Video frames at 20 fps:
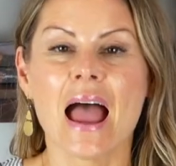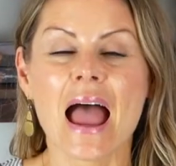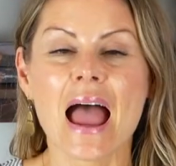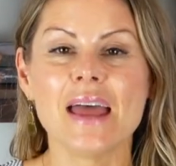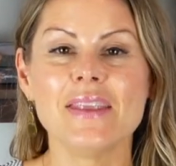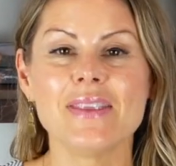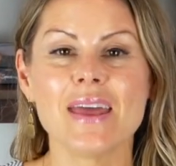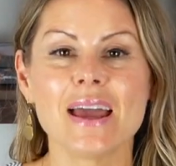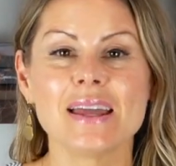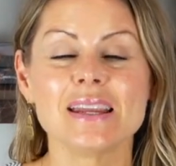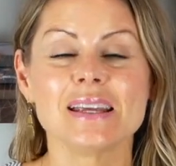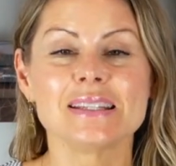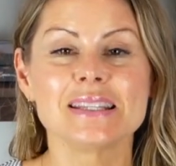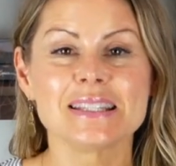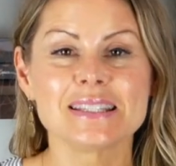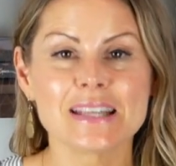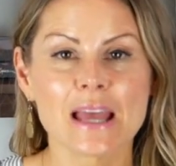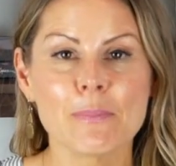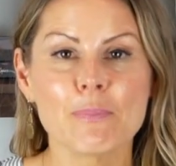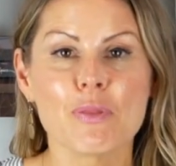And then
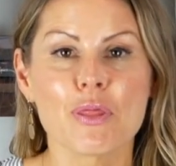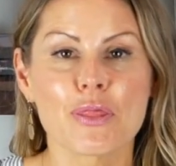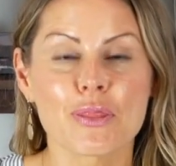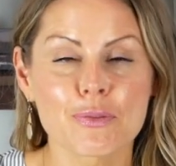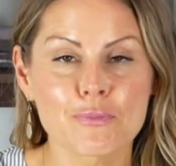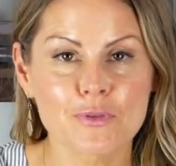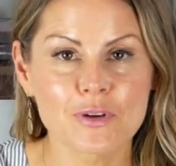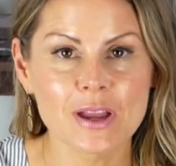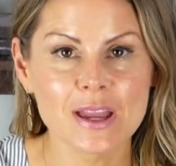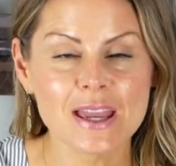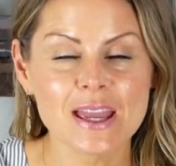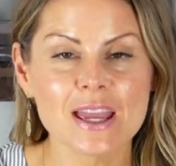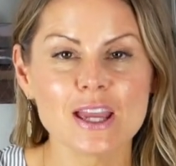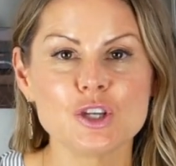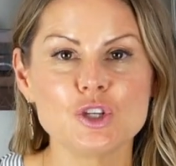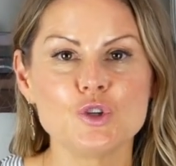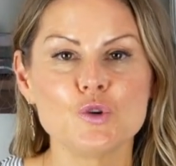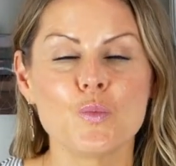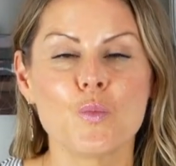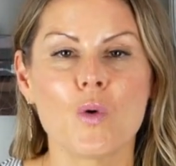step three
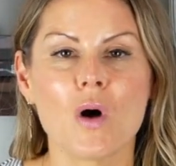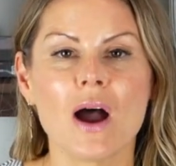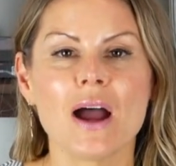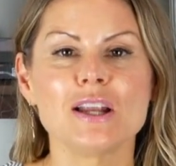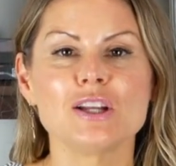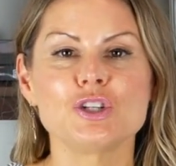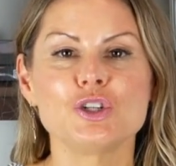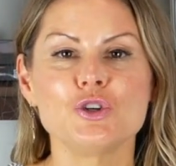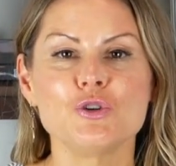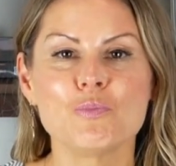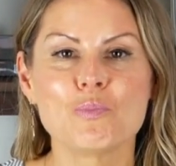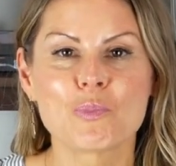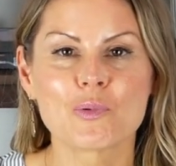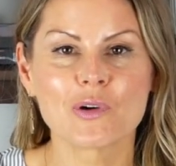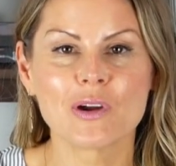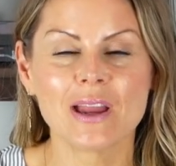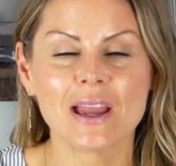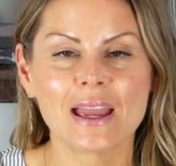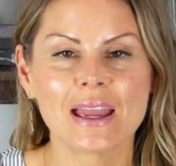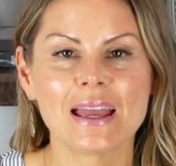is, you want to
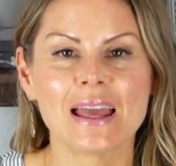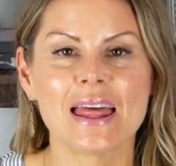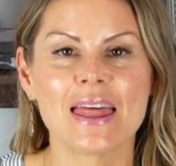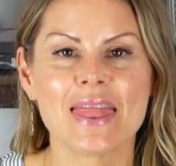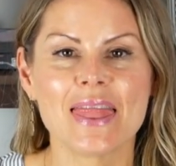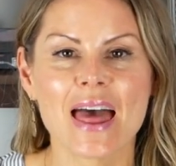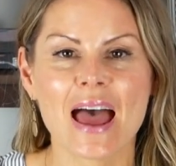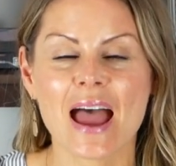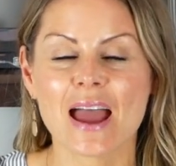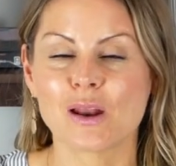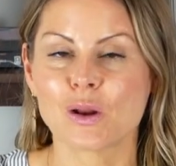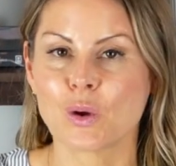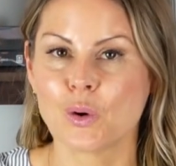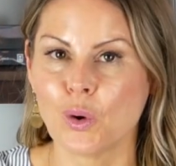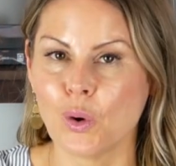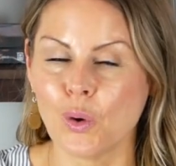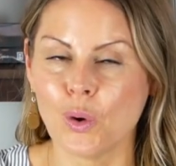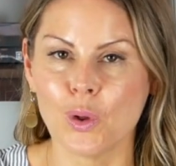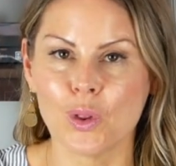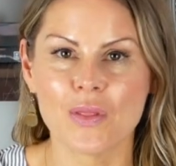bring that
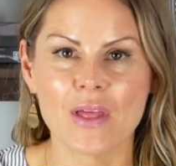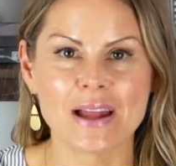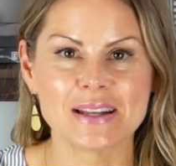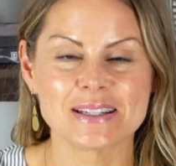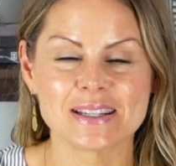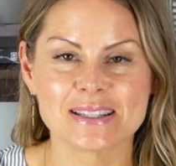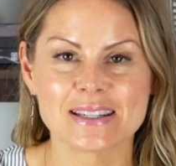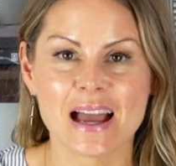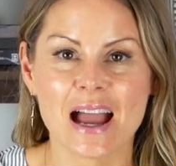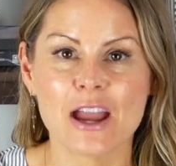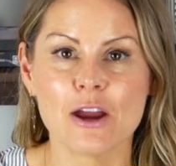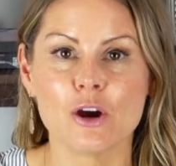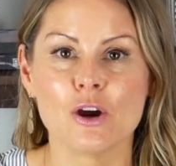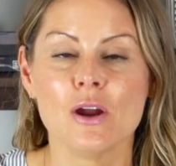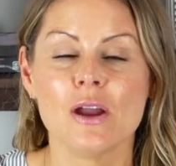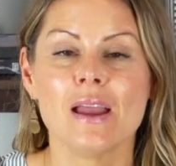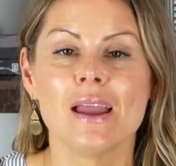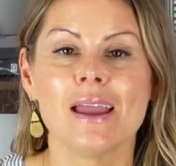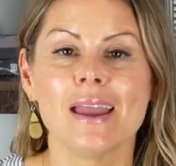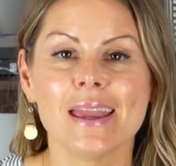goal, that desire,
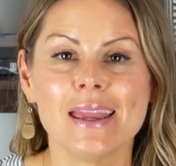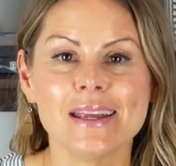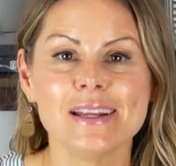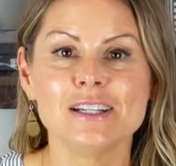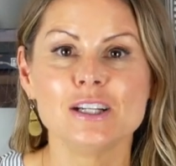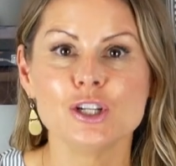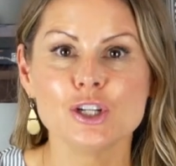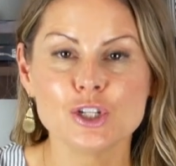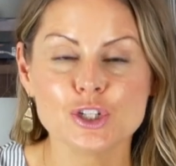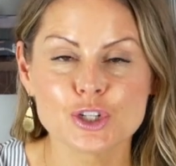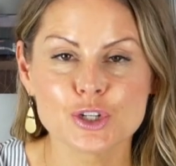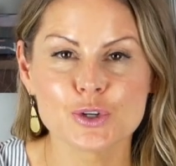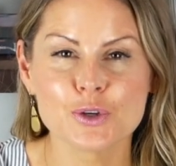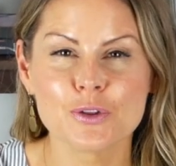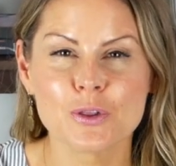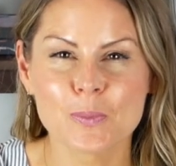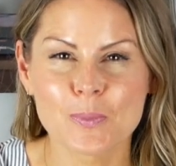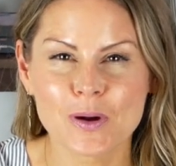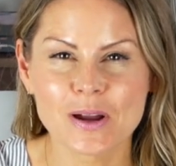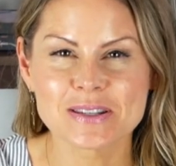into
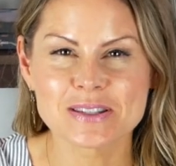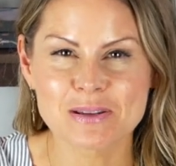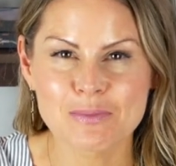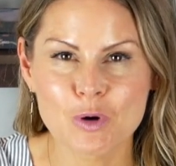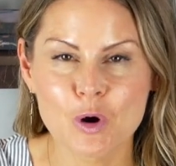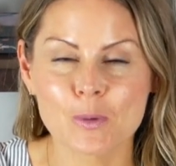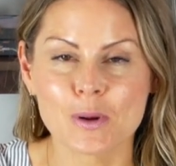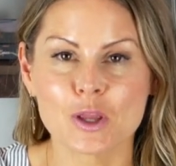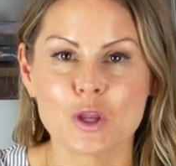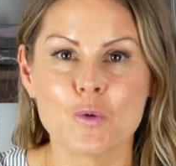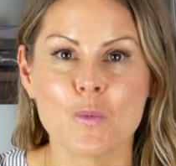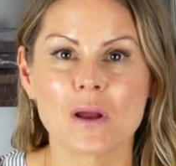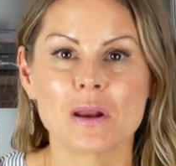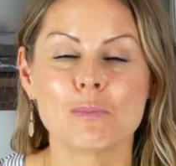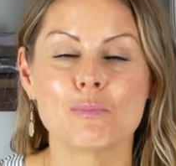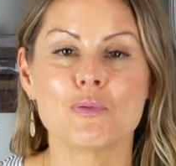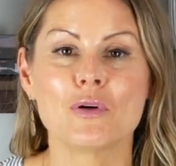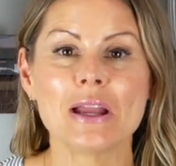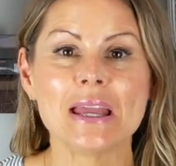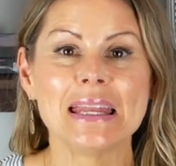the present moment. You want to
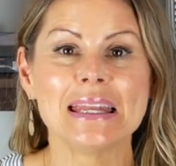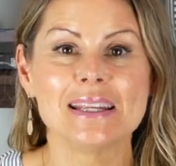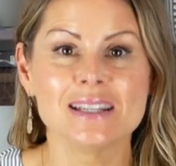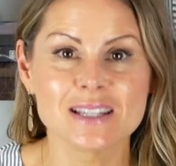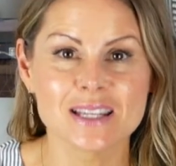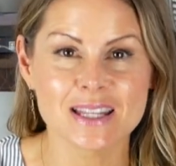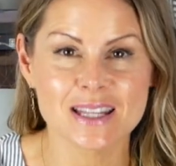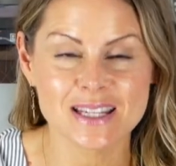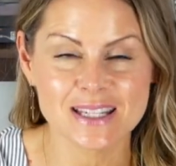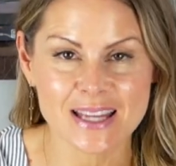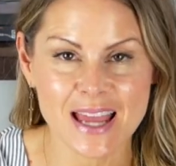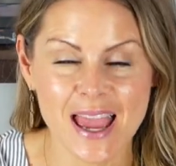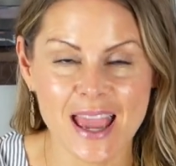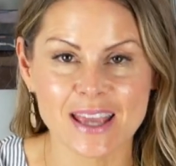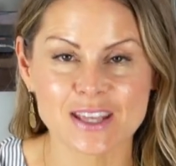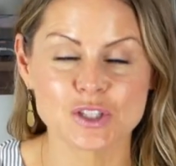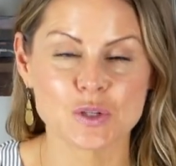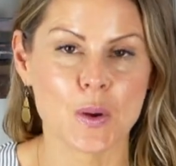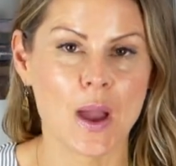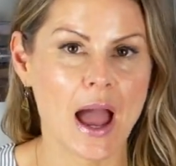bring it into the
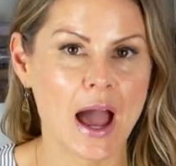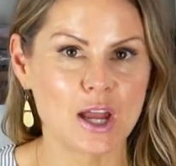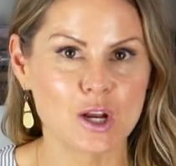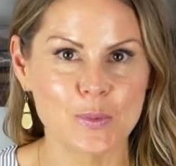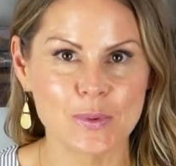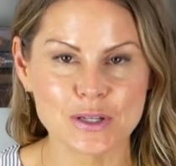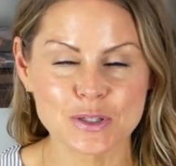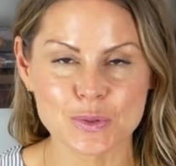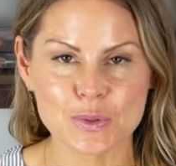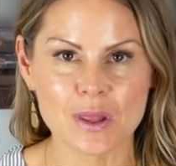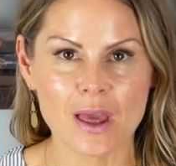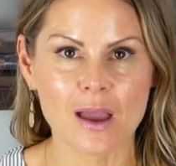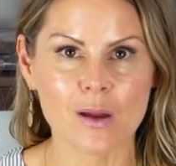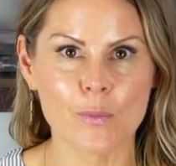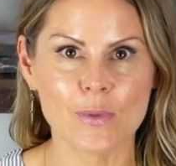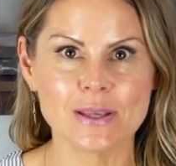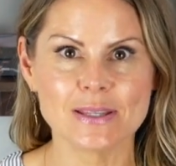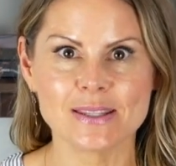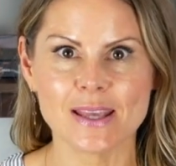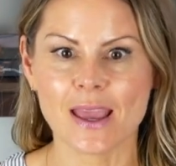day. So how do we do that?
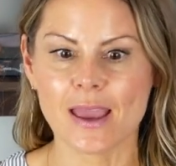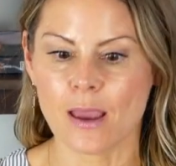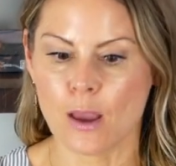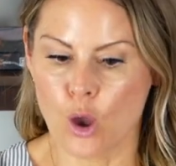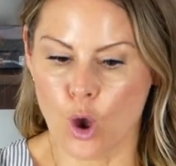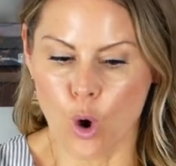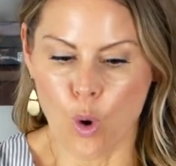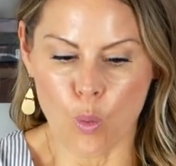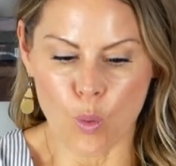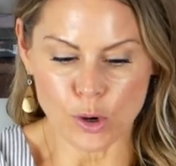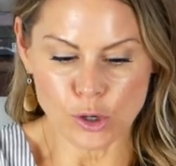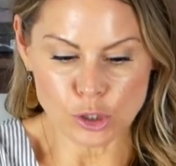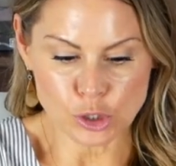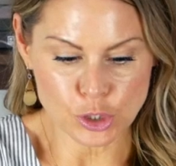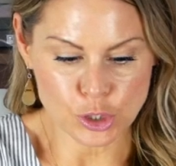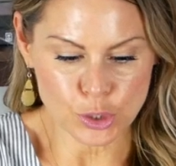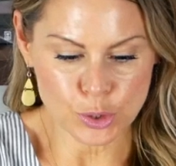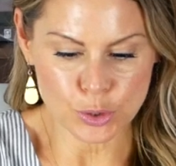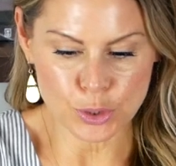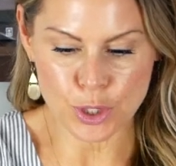We say, what are
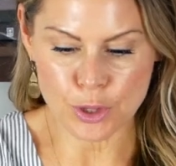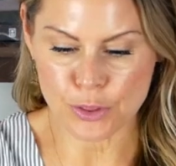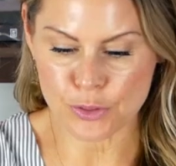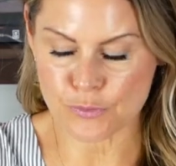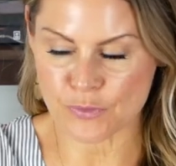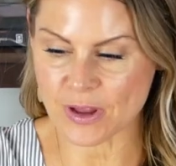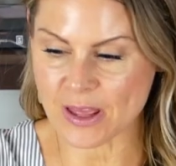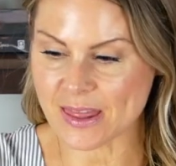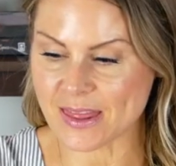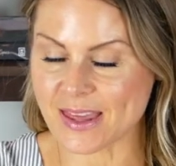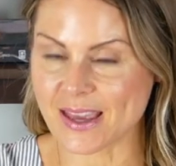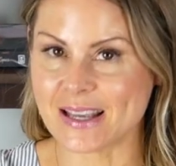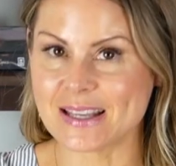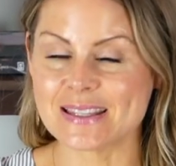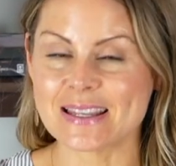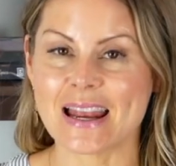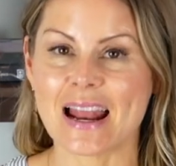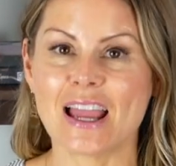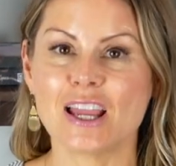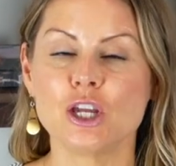2 to 3 things
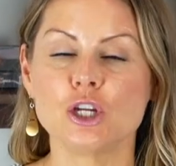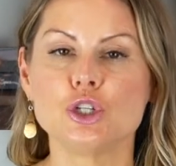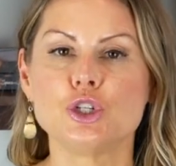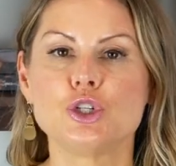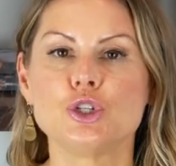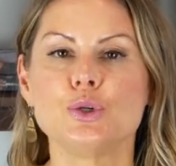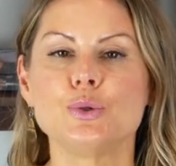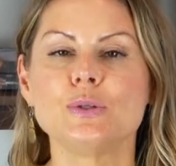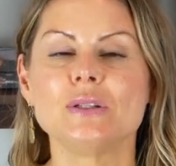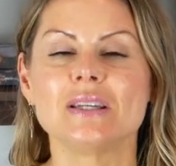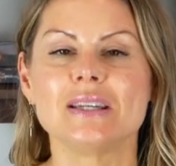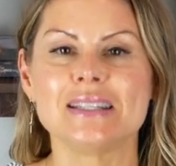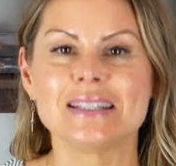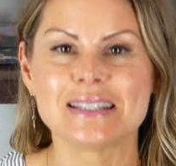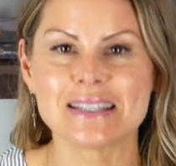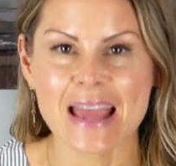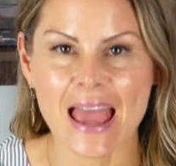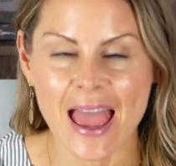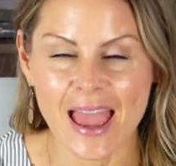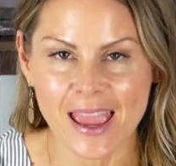that I could do
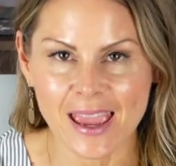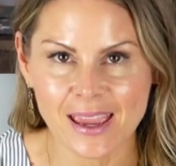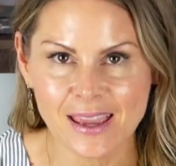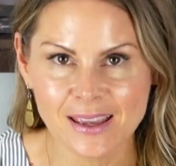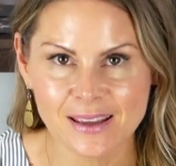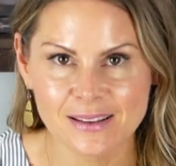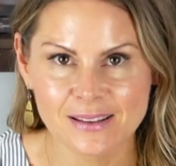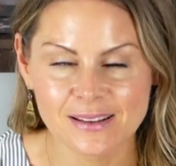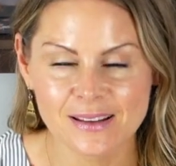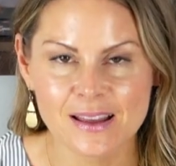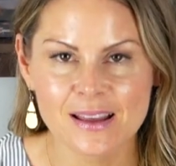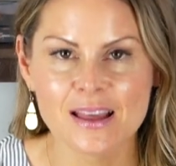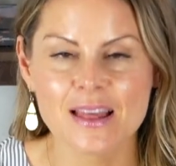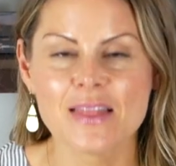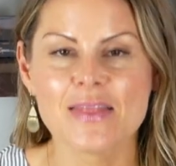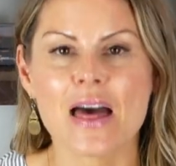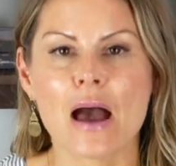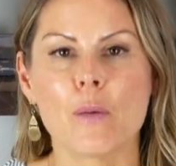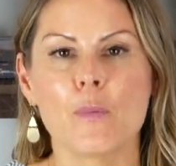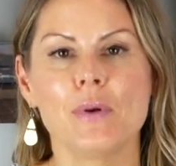today
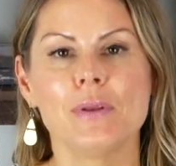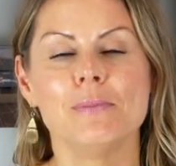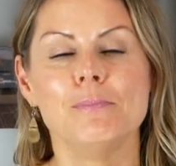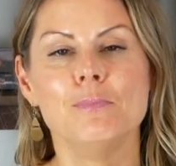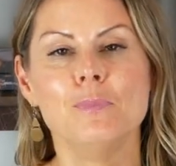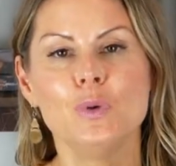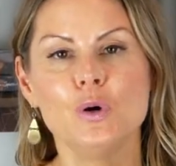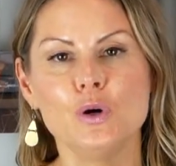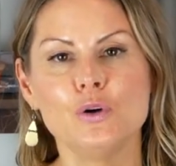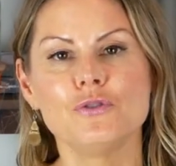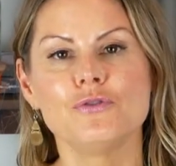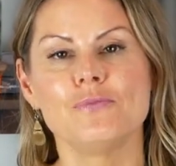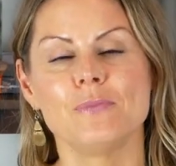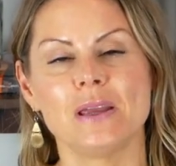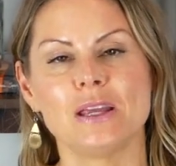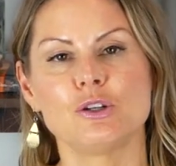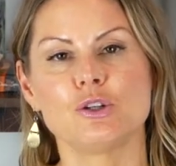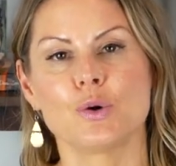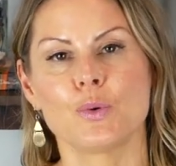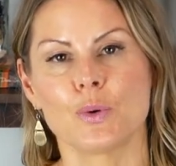that would move
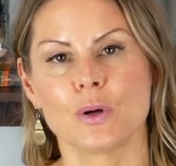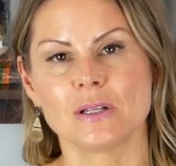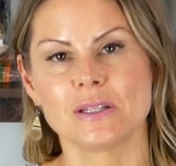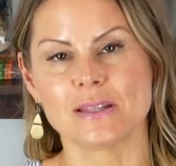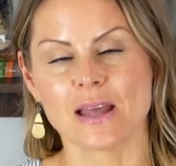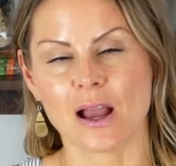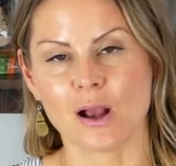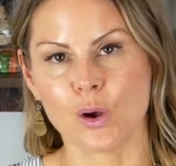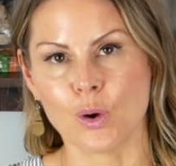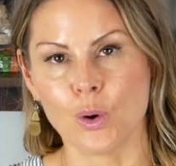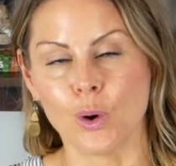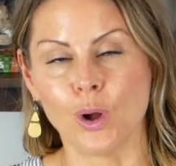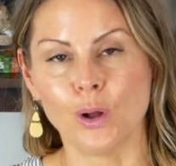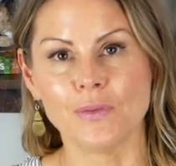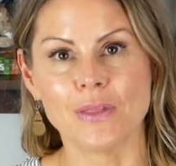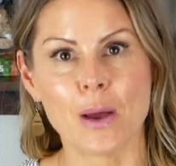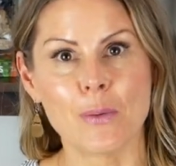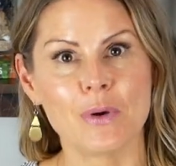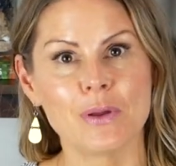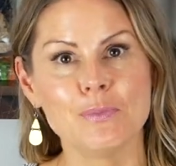me towards that goal,
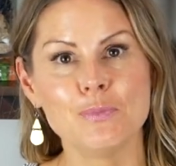that would